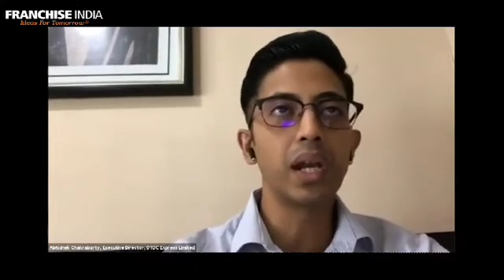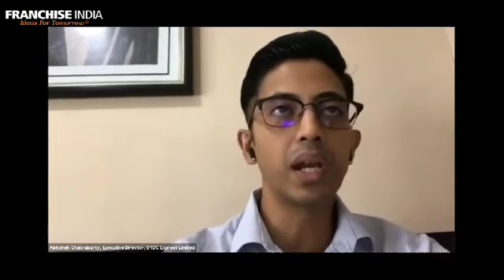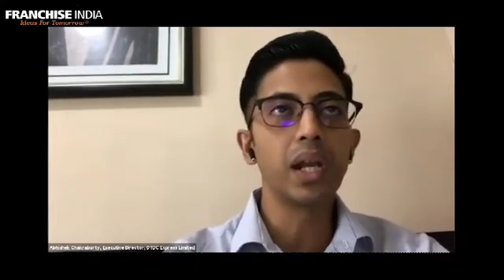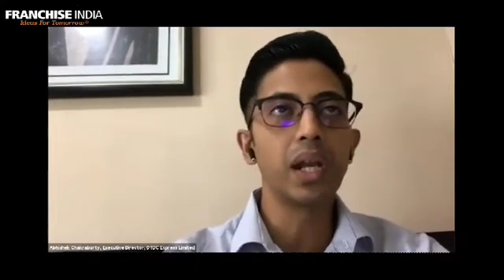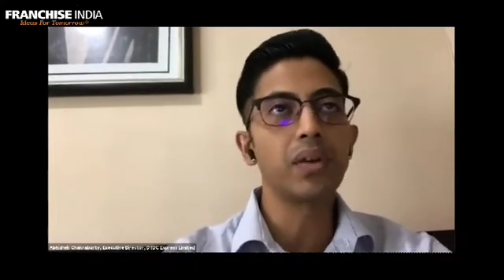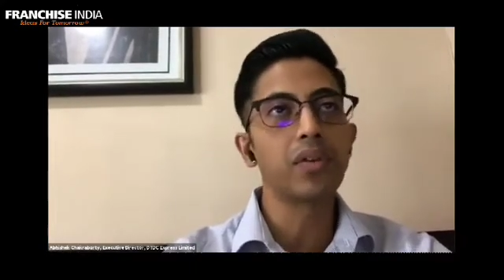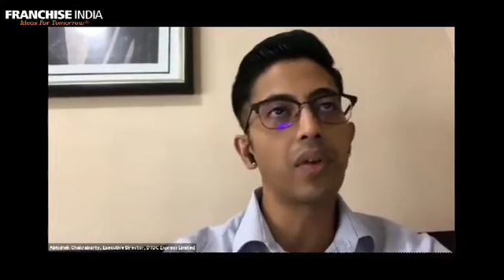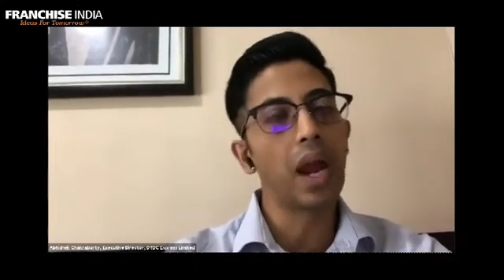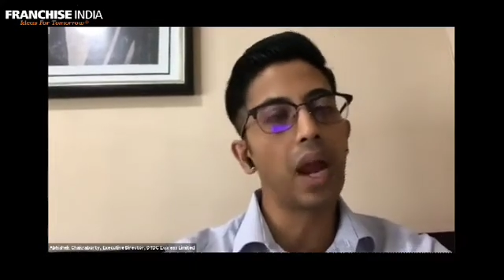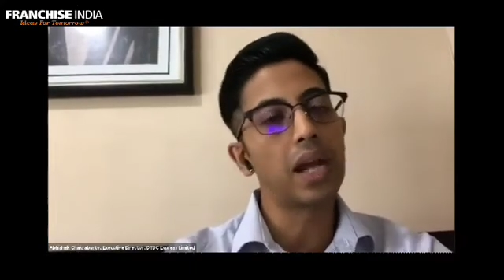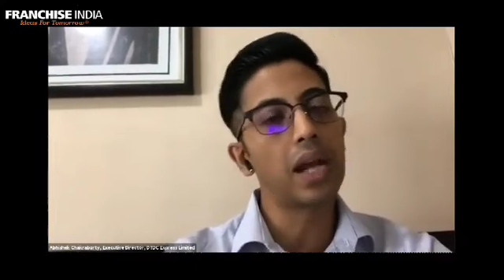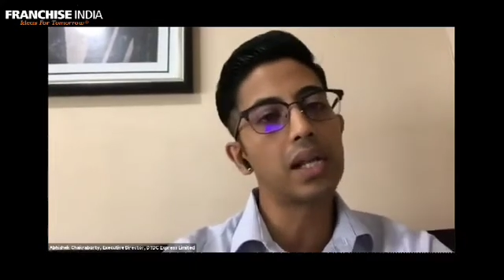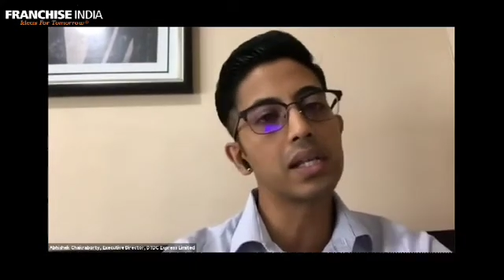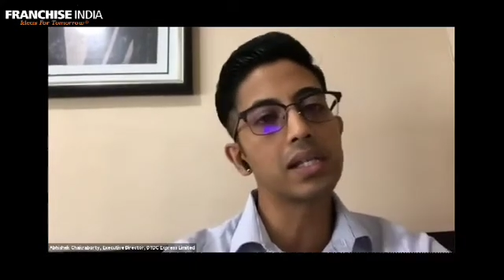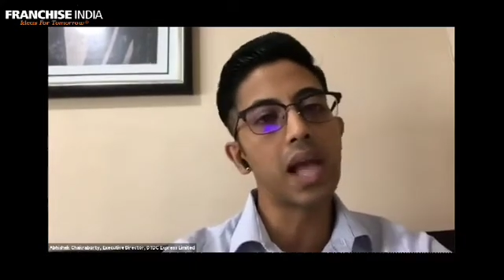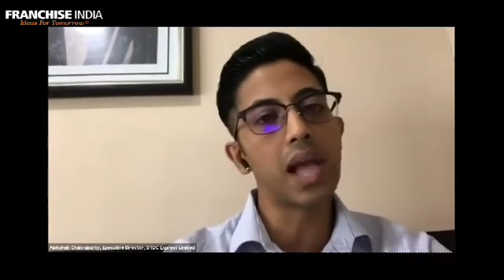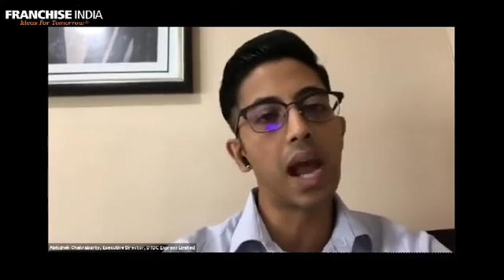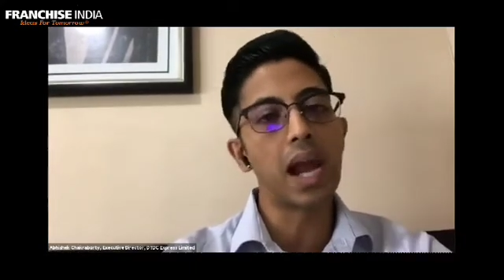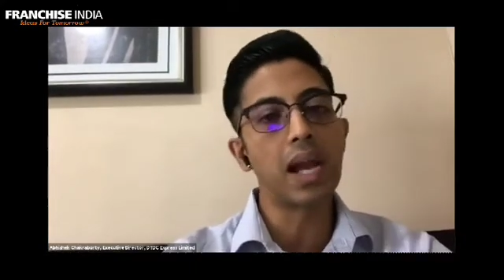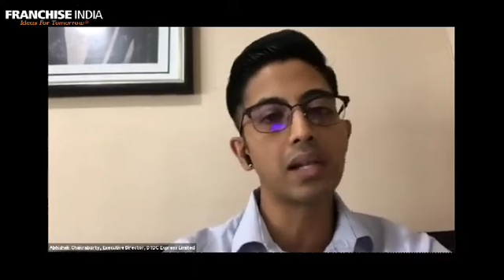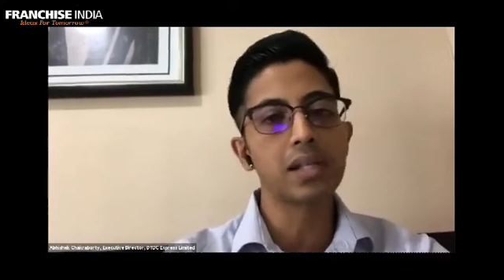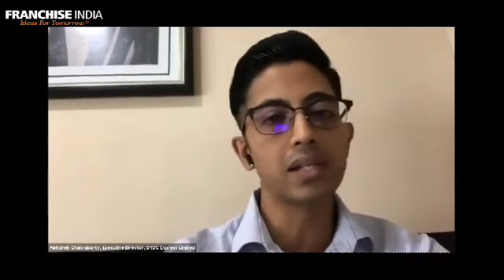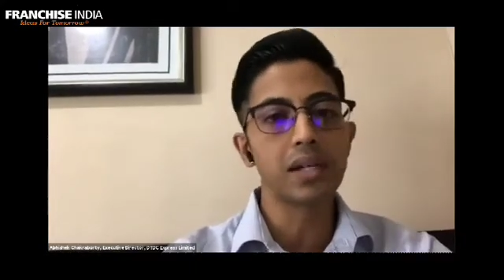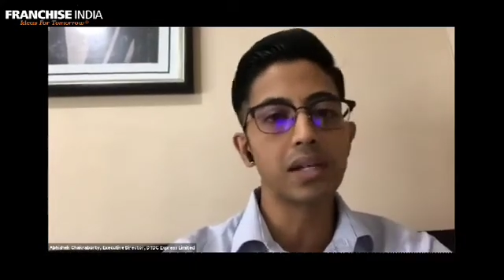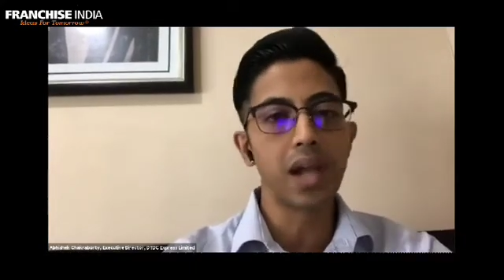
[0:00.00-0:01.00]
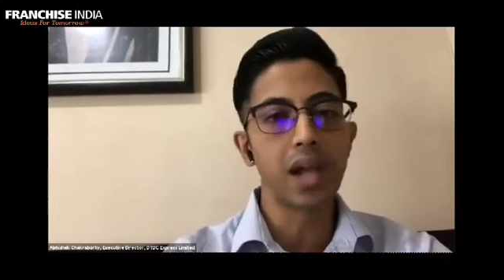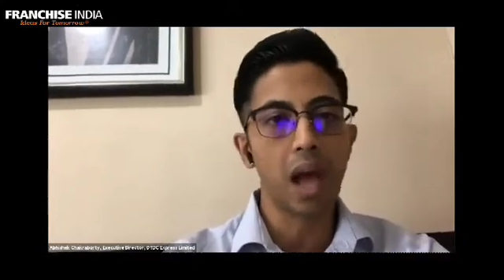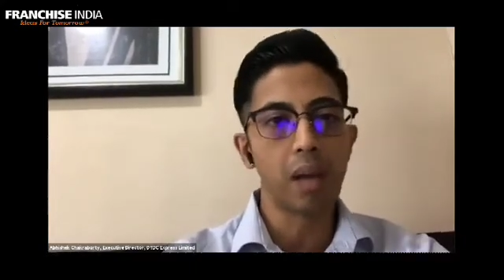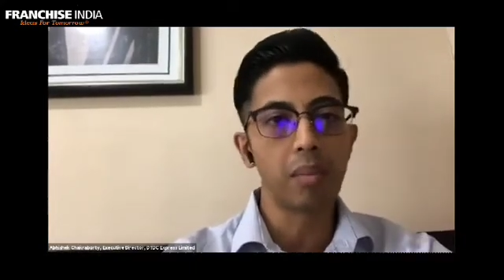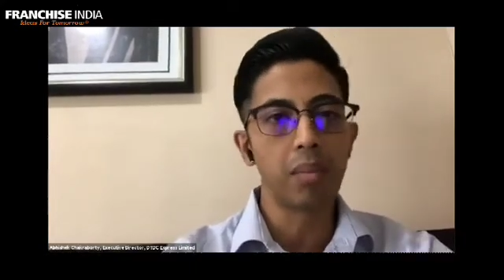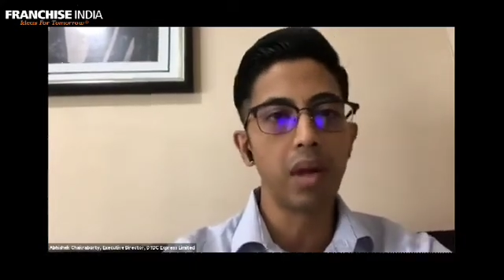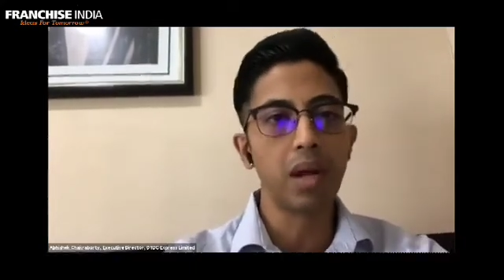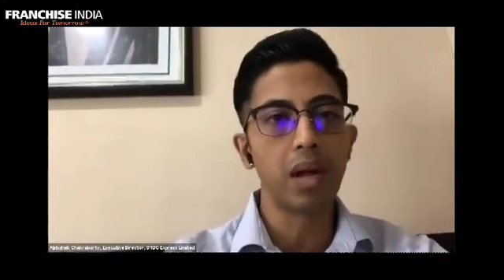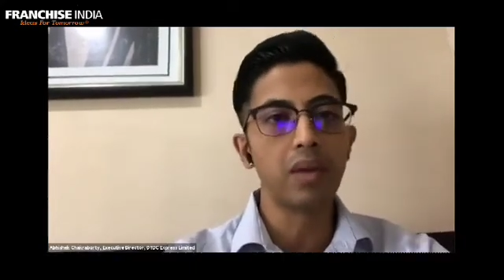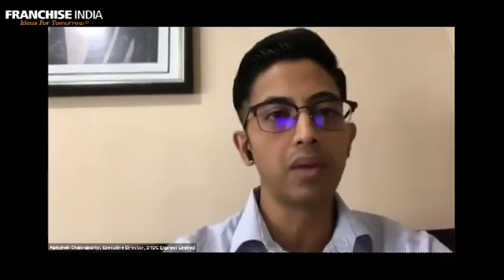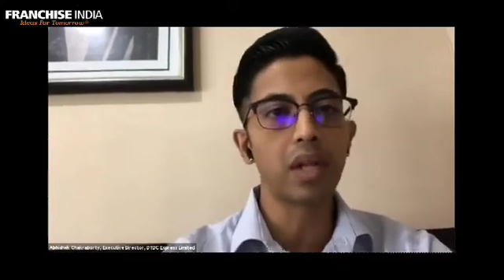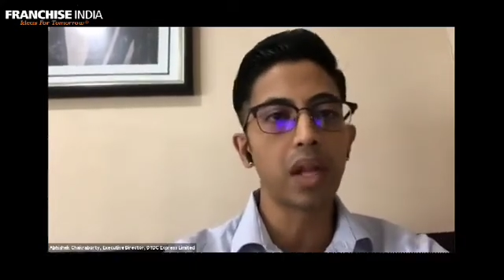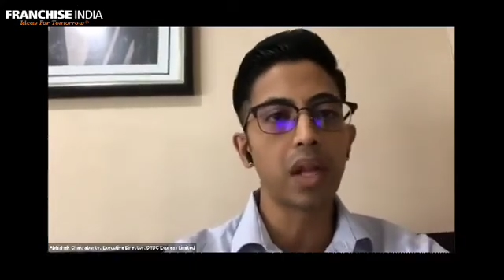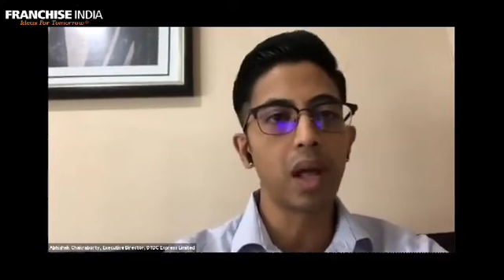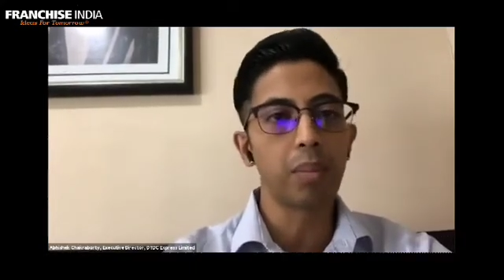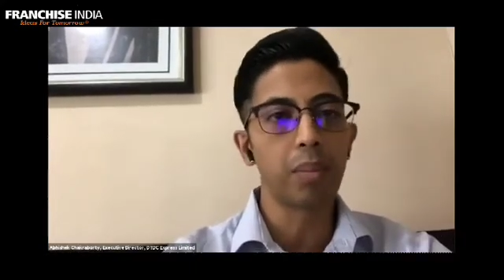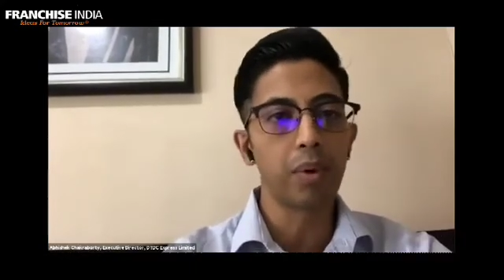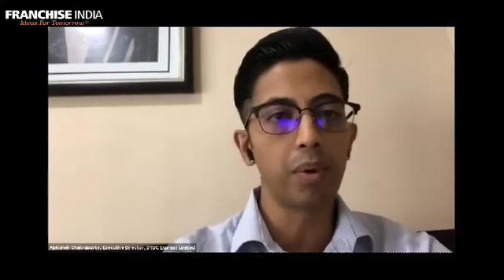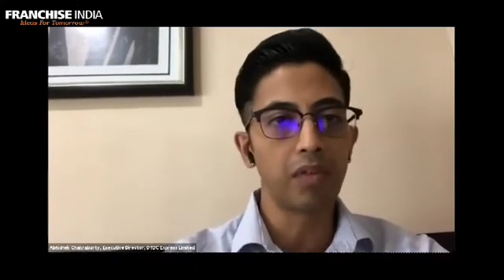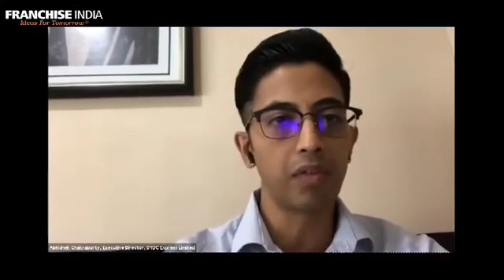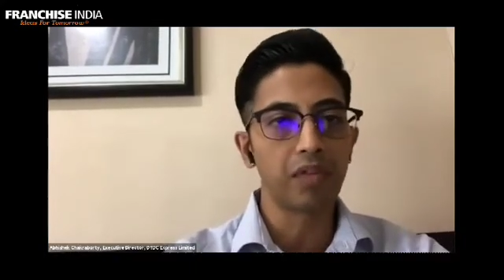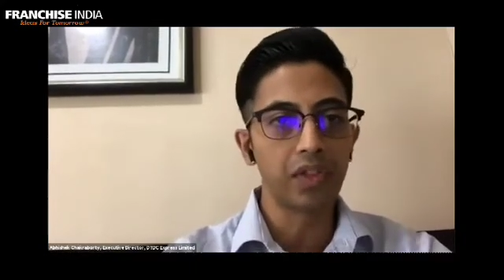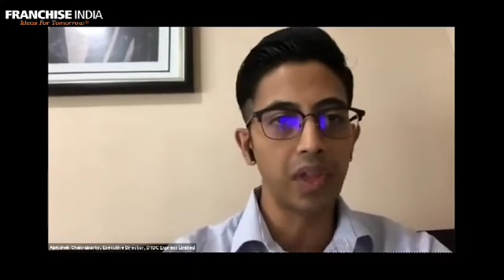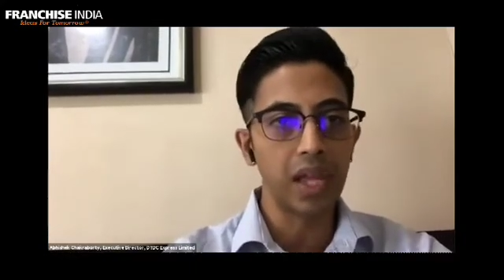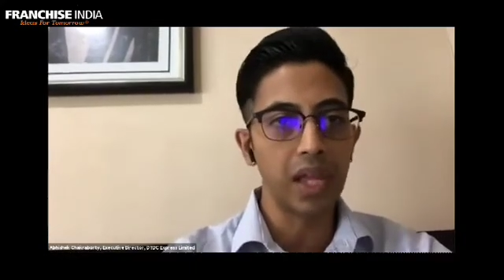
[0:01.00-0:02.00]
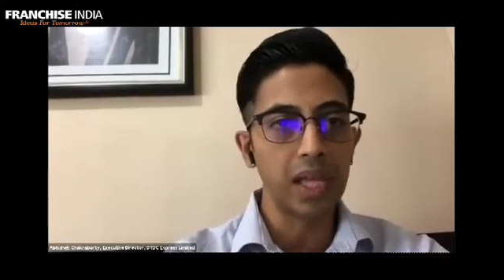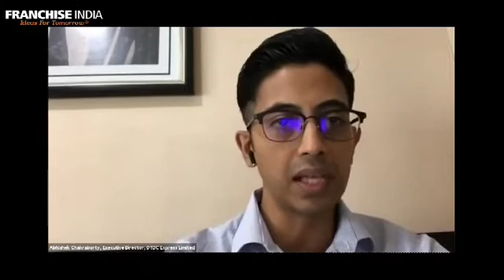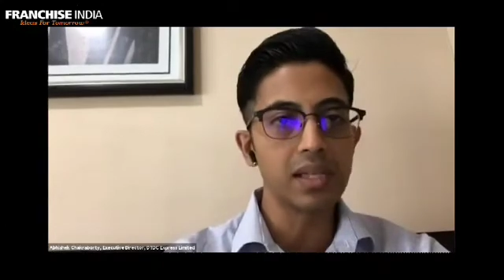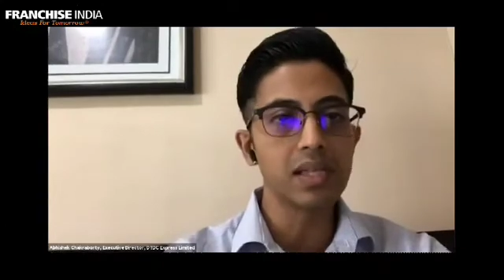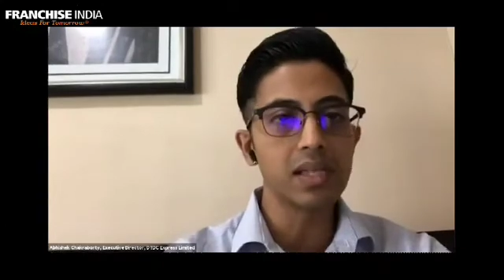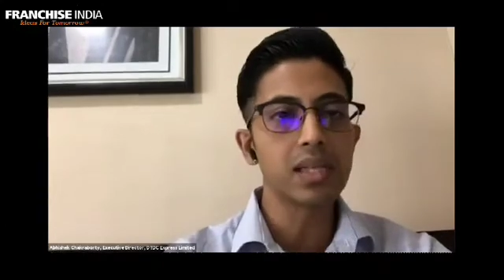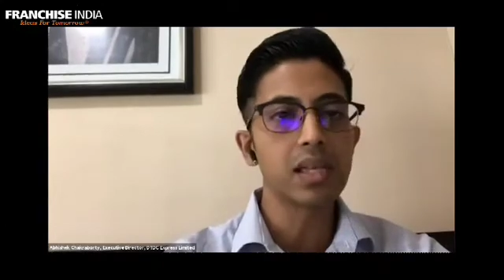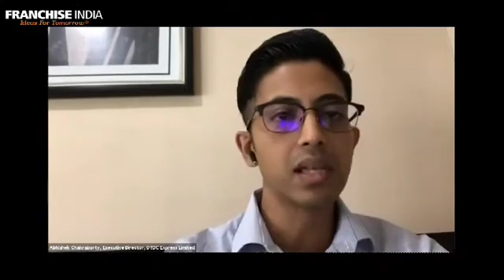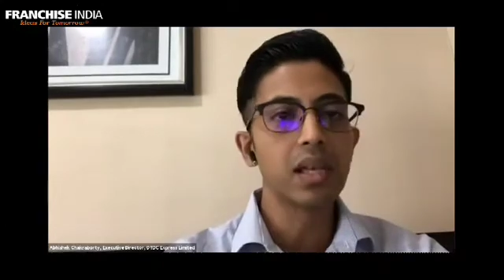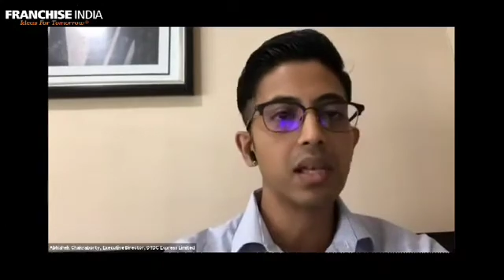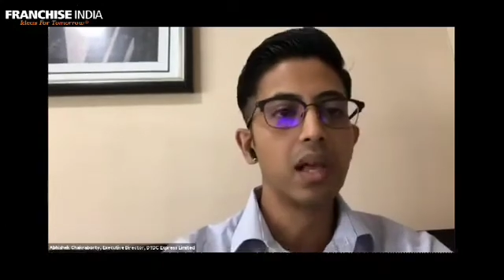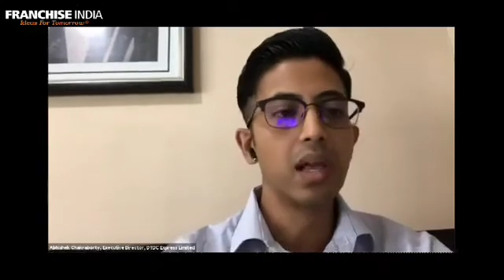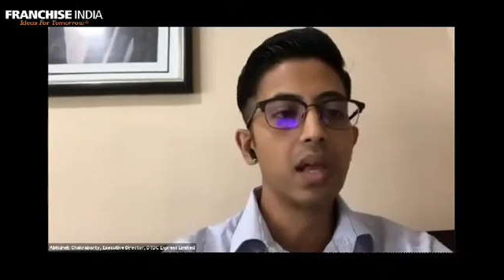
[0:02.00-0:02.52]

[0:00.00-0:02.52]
he tried his hands and dabbled with a couple of things.